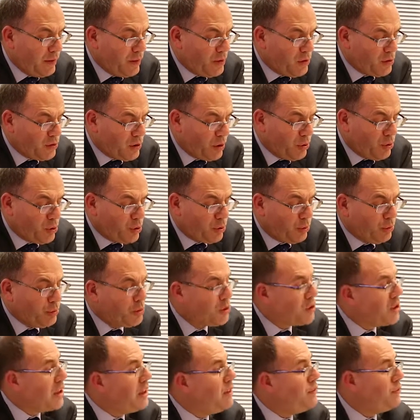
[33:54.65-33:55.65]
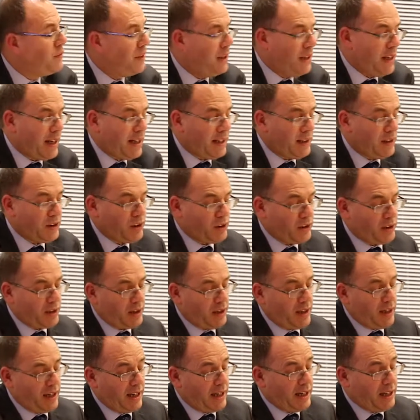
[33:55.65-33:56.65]
social safety nets
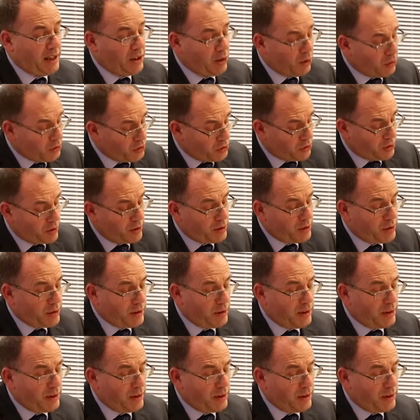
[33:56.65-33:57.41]
in concert,